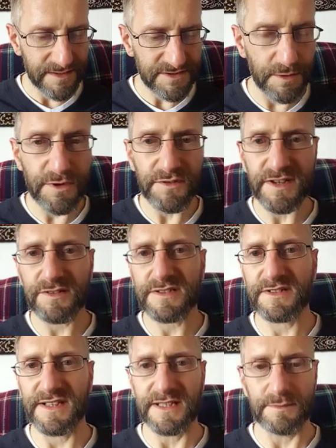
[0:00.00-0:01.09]
So moving on to
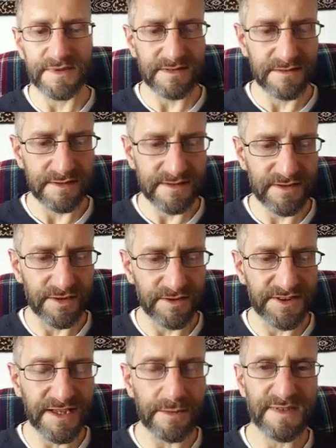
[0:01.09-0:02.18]
themes. So
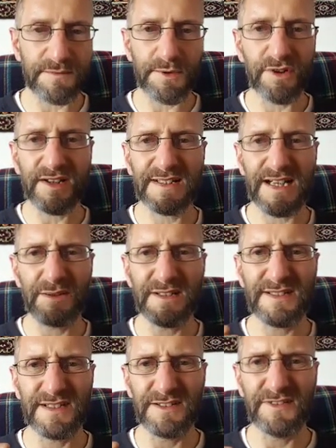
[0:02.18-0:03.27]
themes are broken down
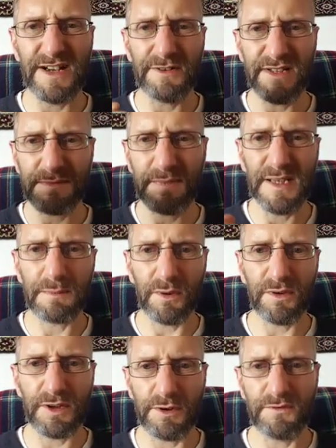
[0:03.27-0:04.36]
into the various
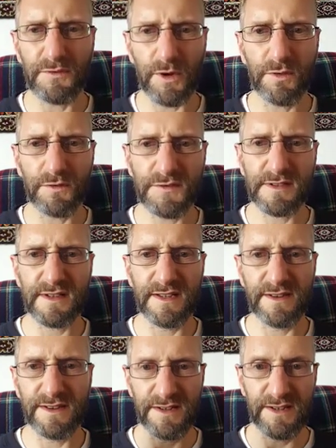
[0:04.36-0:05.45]
people that are involved
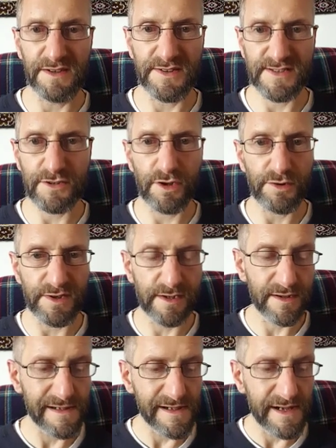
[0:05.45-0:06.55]
in the story.
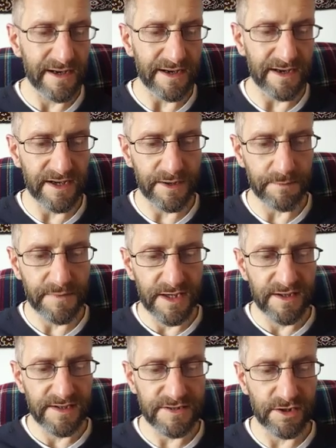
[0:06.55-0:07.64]

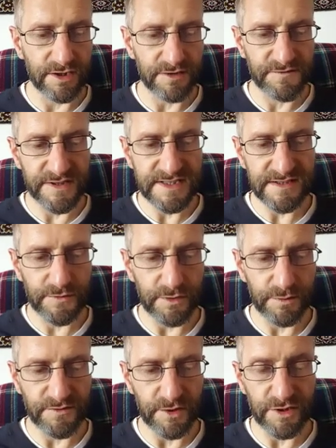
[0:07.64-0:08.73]
So first of all,
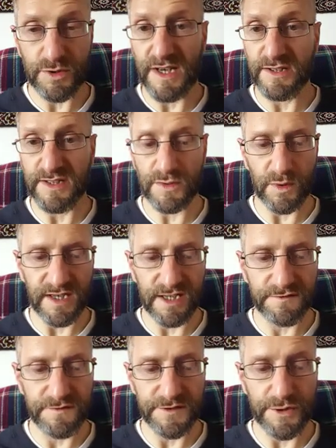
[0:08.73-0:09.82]
we've got Joanne as a
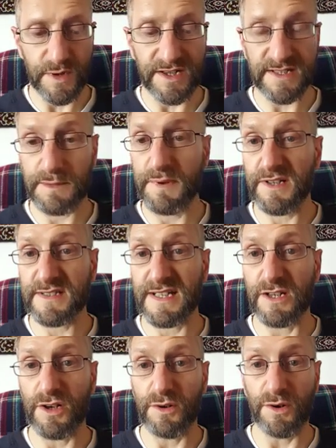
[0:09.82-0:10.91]
wife, Joanne as a person
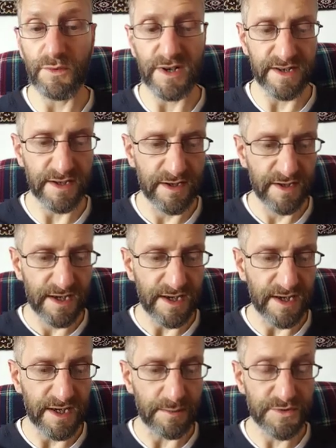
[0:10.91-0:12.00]
in her own right,
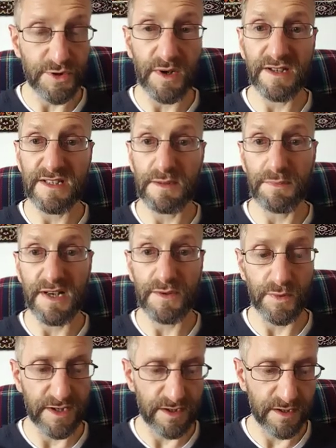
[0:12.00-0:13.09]
Joanne as a
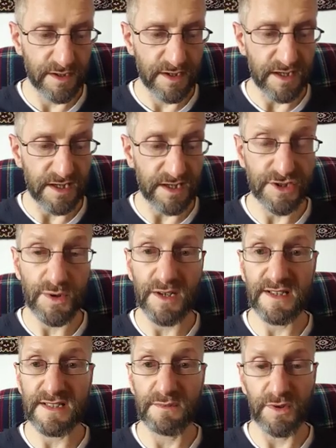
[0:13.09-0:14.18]
breadwinner, Joanne
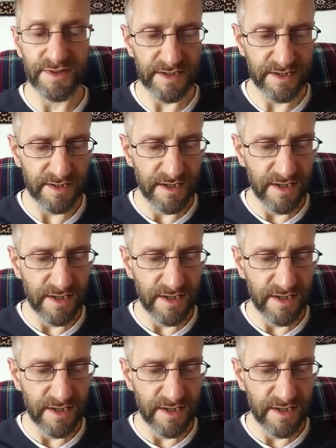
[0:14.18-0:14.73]
as a mother,